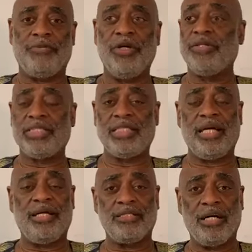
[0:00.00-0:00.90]
You're either
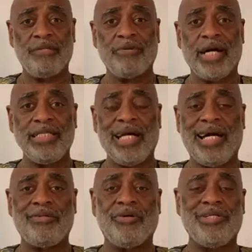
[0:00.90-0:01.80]
seeing love right
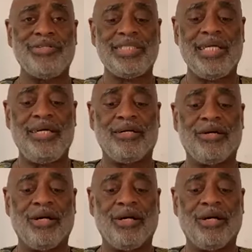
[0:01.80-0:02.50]
now or you're seeing